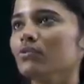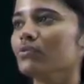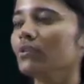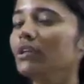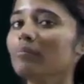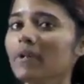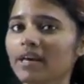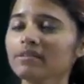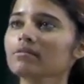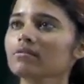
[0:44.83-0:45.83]
So in
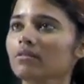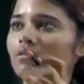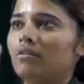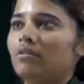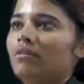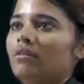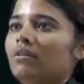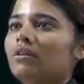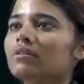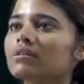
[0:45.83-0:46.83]
maths,
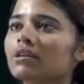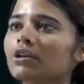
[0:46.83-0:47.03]
these are